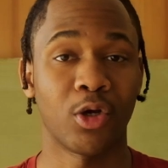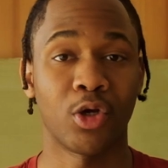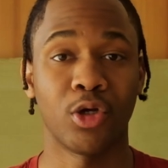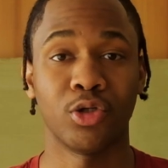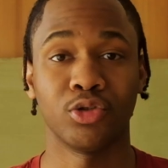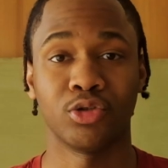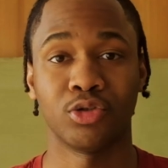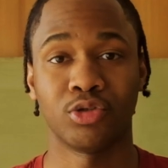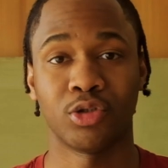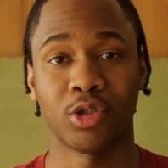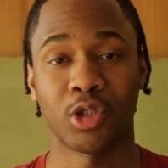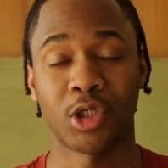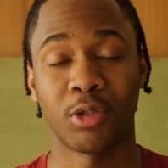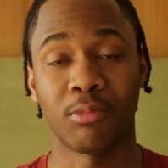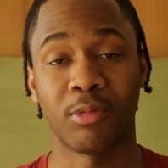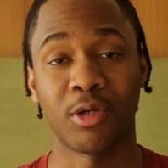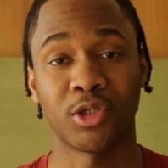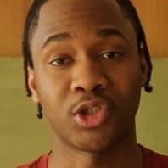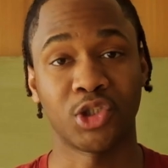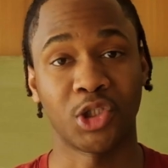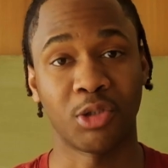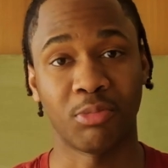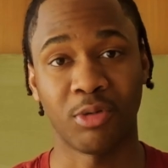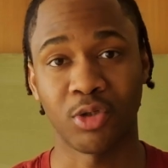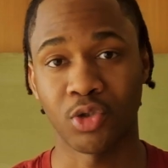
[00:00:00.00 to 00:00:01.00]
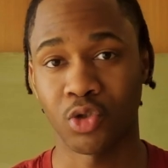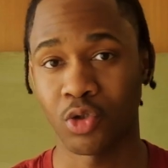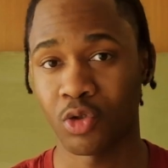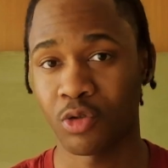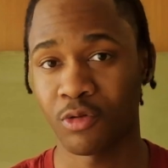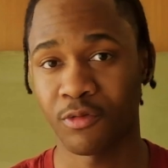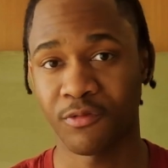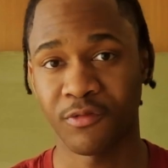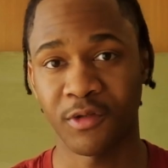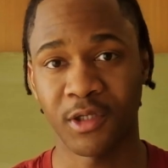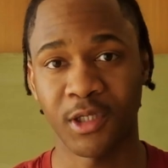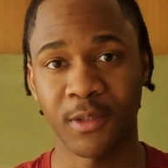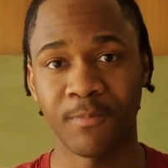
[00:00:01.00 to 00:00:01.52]
going to talk about
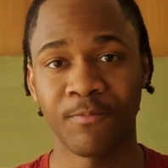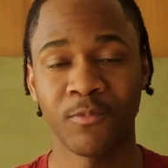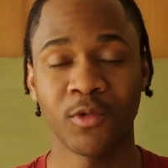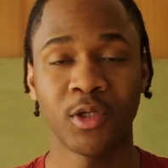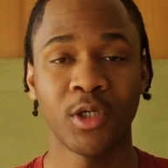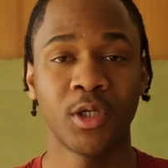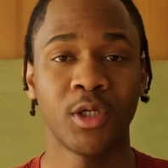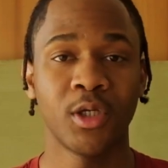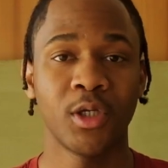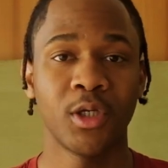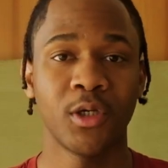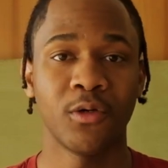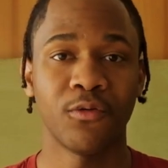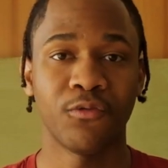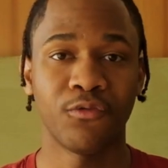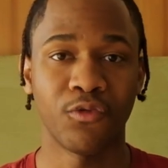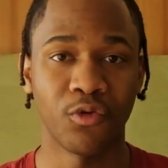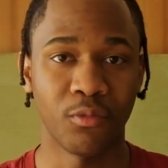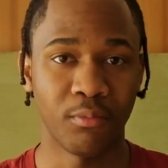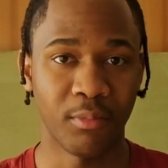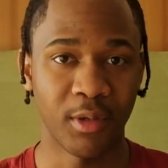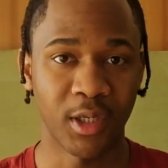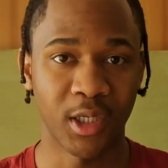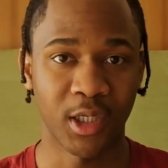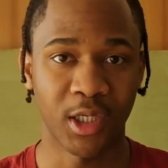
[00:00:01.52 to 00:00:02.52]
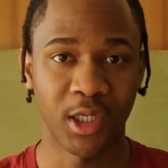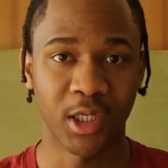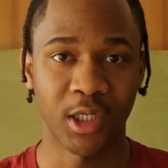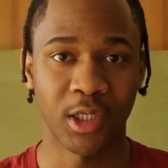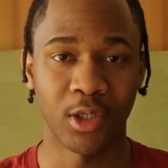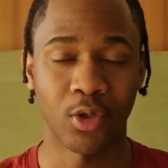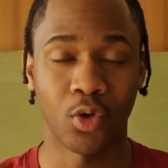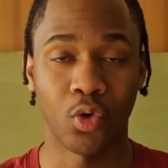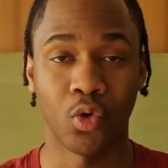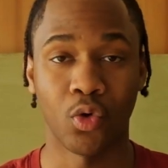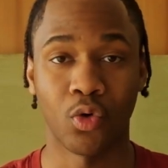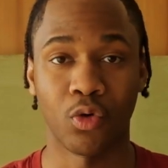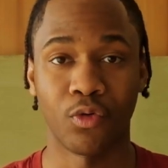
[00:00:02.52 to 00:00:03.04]
cinematography,
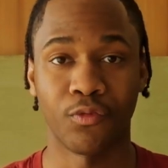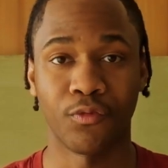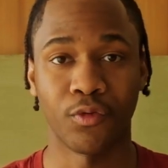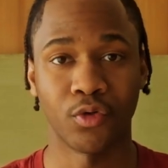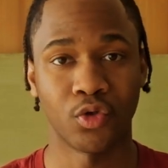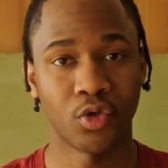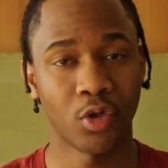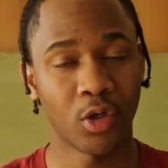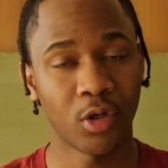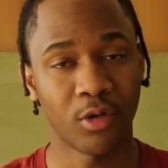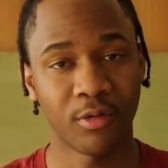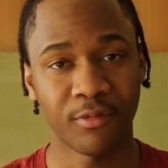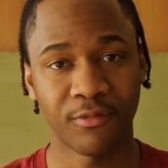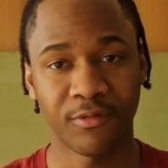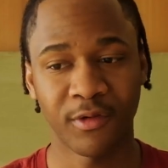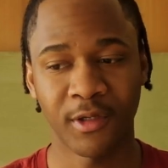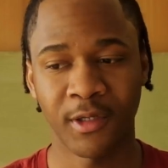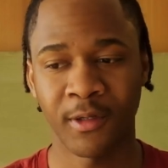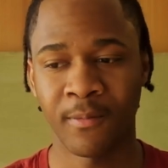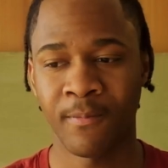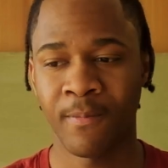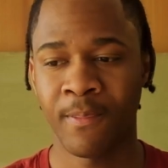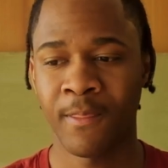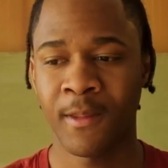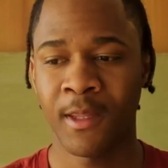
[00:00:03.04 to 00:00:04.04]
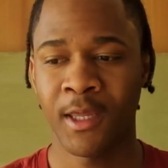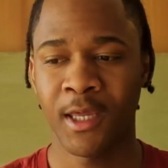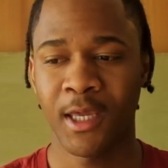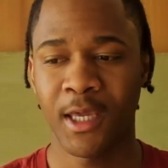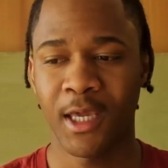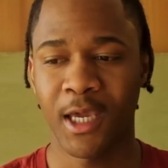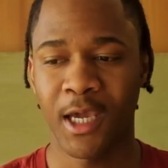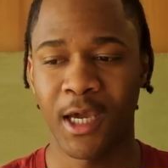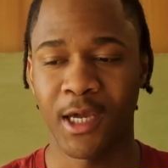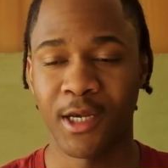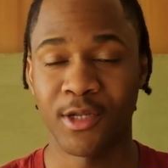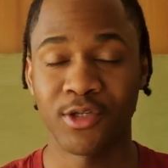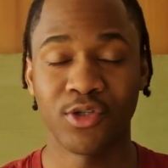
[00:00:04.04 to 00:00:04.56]
filmmaking, or photography.
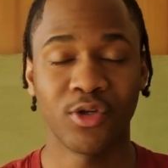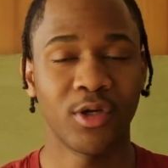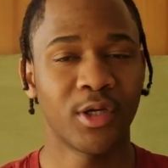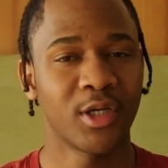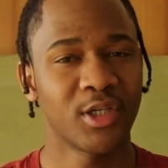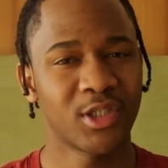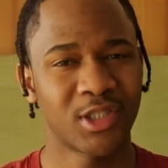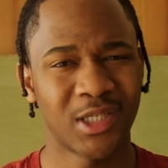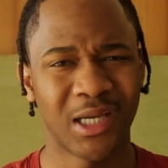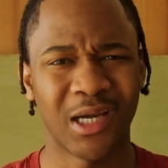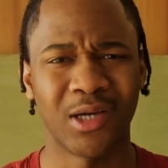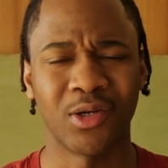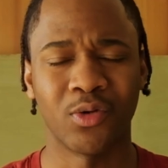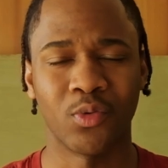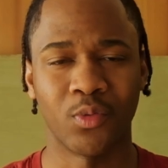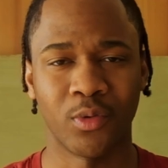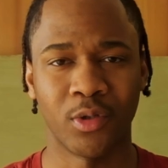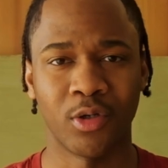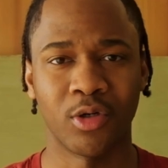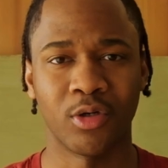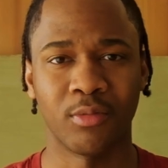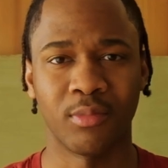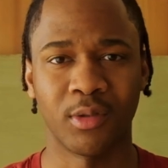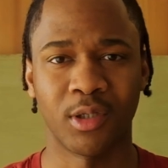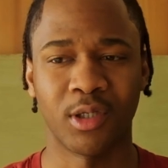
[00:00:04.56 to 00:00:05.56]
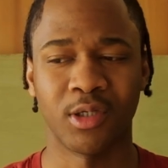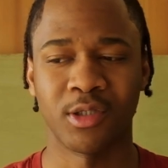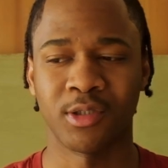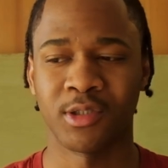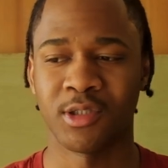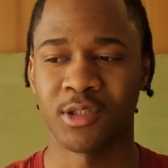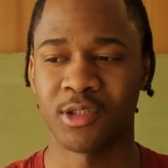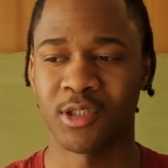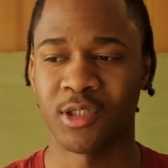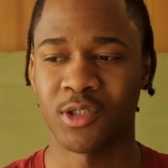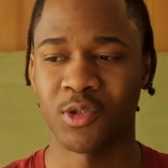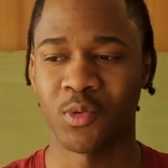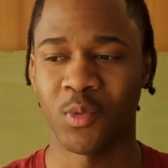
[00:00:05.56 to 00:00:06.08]
And it's gonna sound weird because
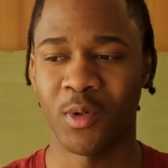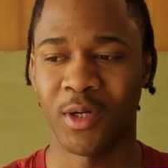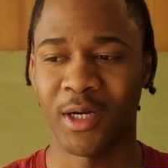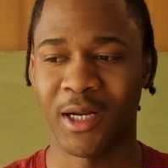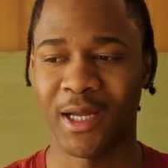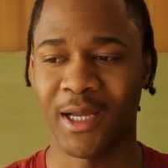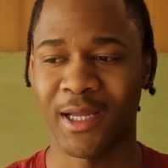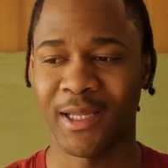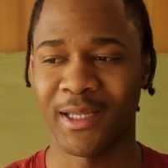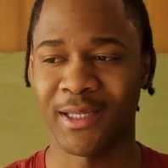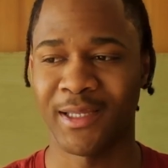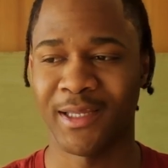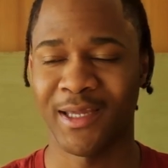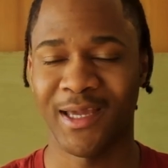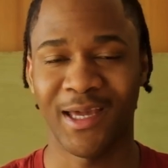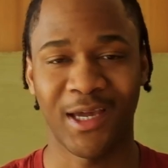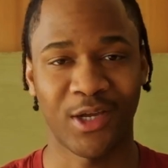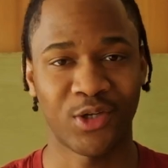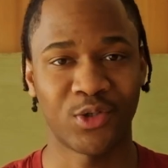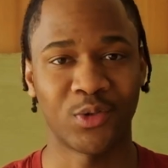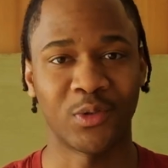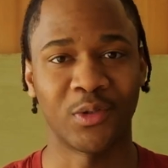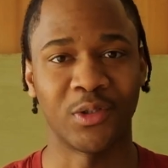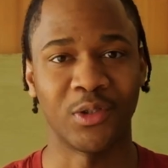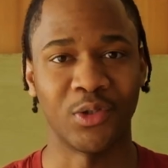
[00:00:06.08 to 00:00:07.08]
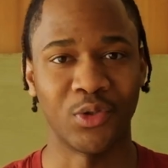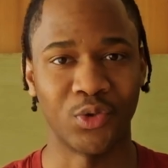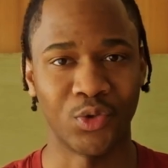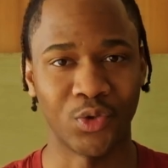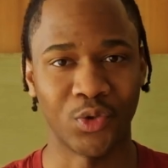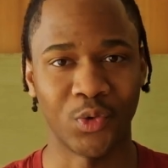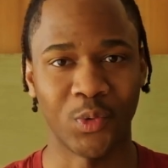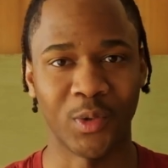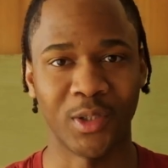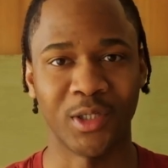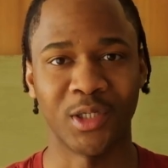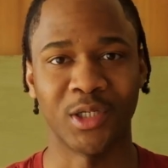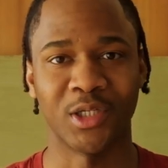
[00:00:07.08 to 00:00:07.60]
this is what I actually
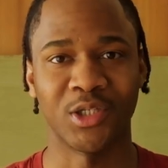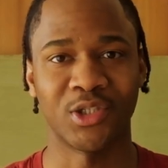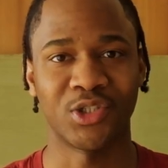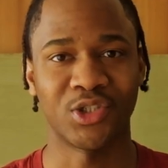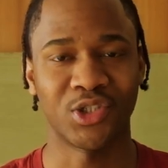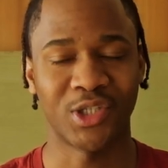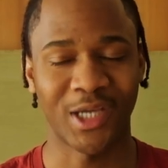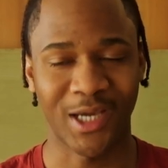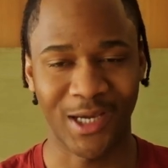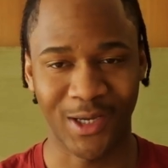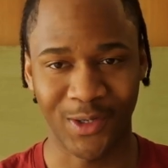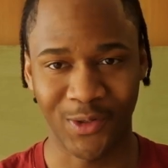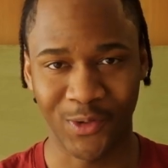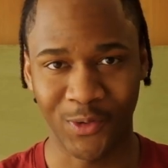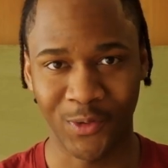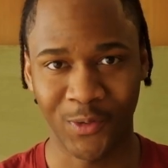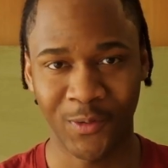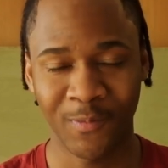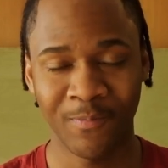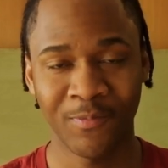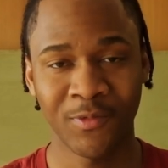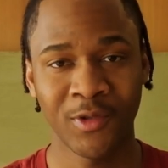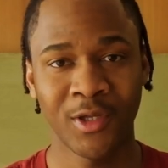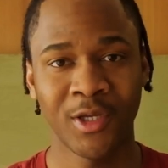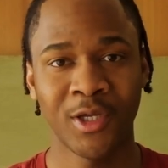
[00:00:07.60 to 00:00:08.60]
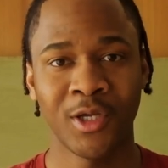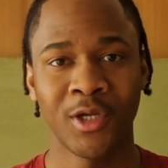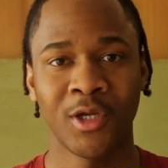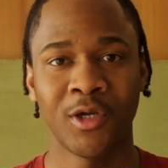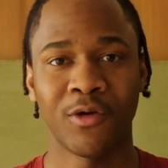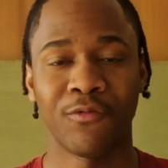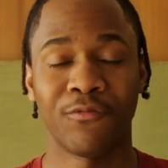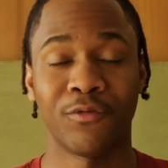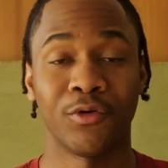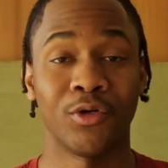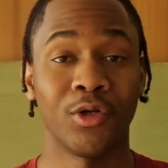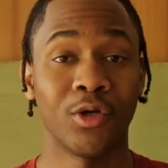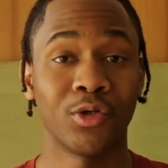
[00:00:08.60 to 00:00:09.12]
do in this channel.
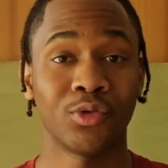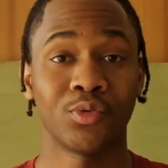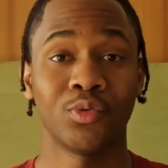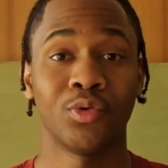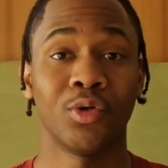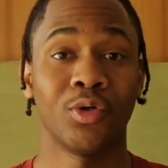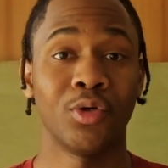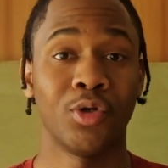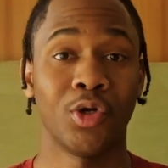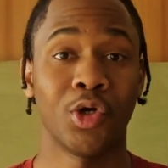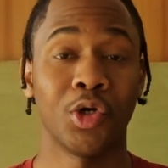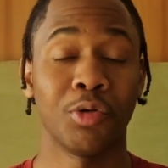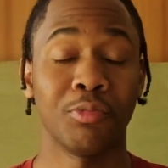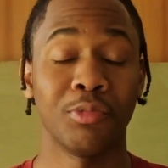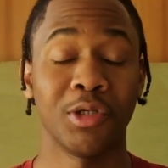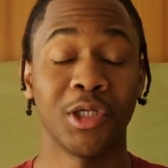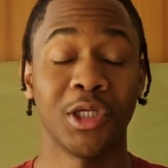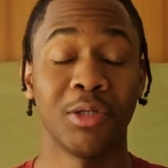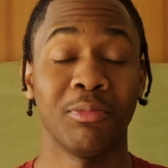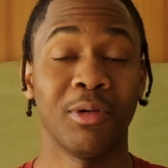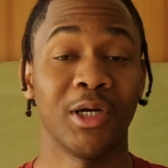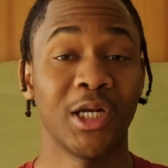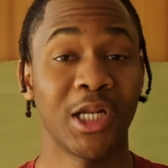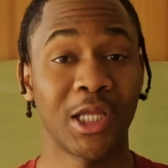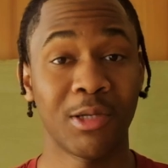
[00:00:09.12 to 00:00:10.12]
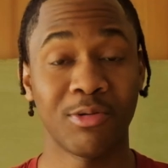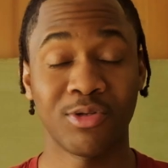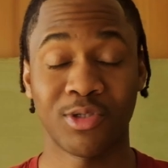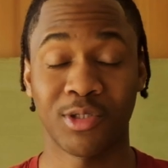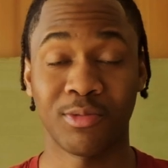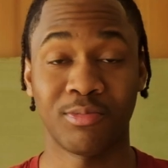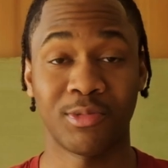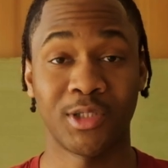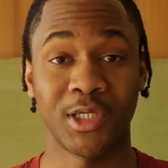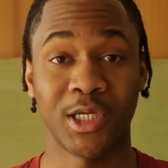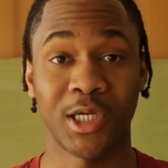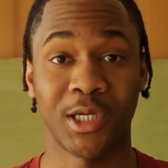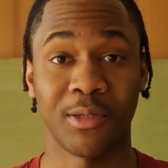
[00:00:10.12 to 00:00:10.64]
For those who don't know me, my name is
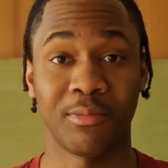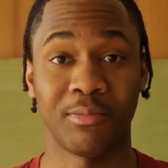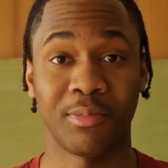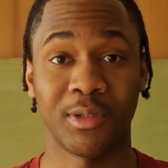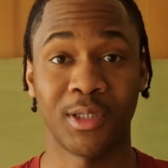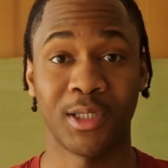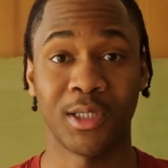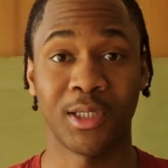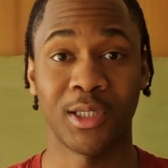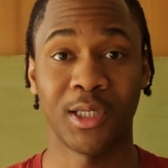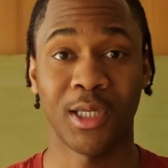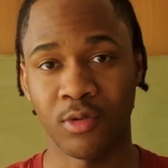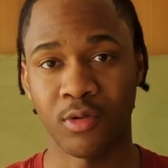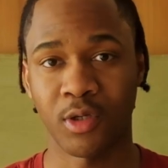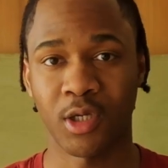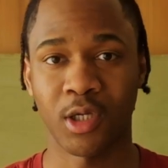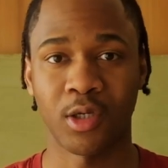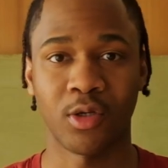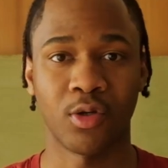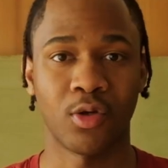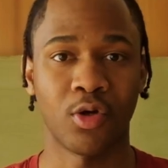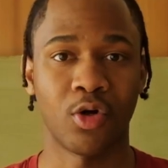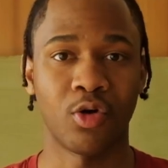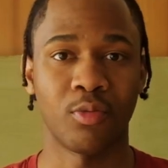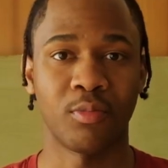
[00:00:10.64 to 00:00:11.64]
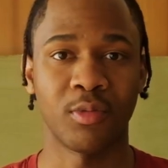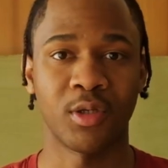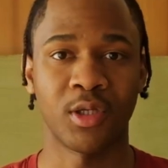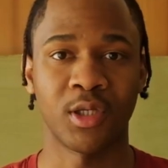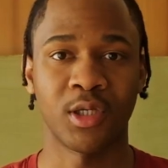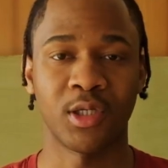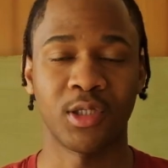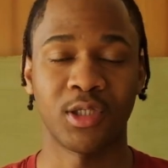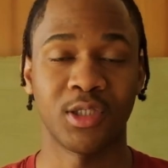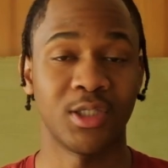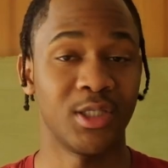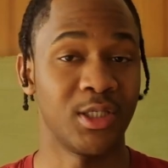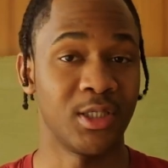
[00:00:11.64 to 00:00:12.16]
T.M.B. You can call
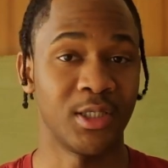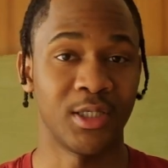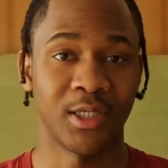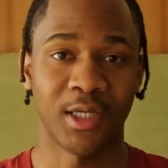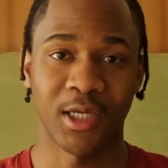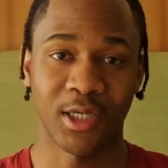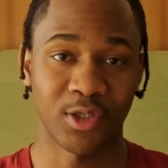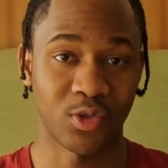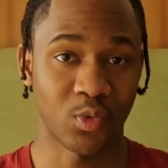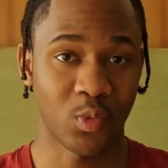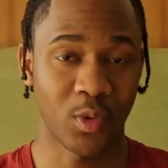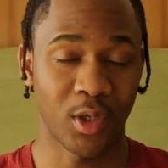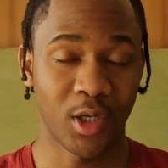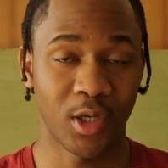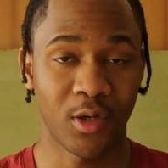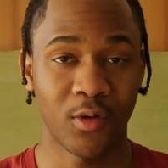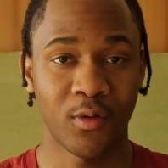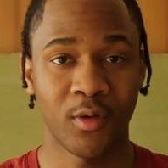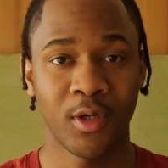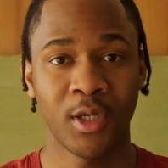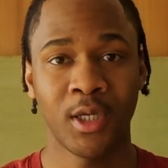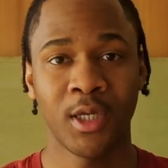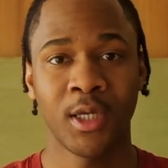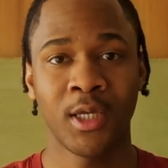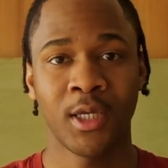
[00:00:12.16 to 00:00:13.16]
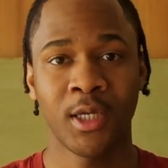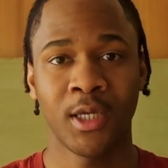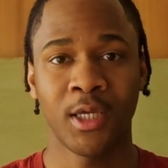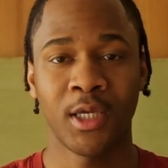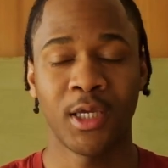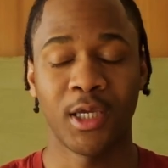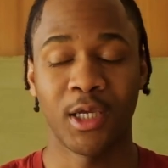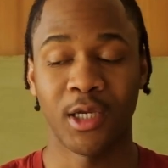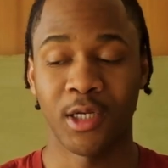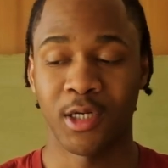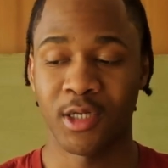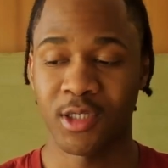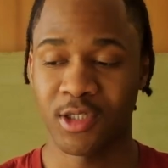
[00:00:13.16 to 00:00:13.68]
me T as well.
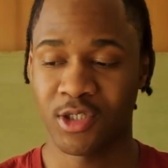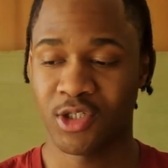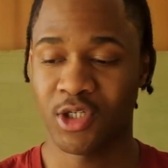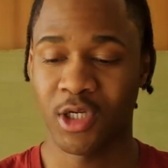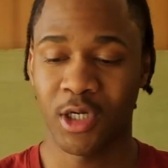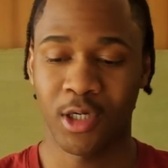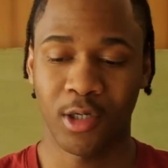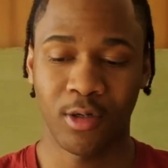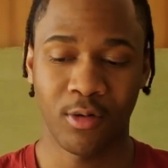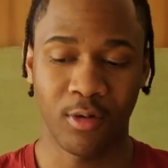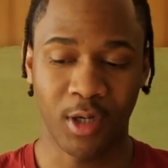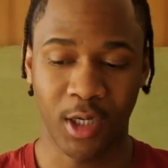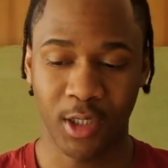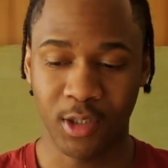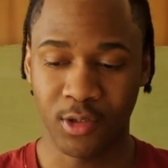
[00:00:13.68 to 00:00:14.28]
In this channel I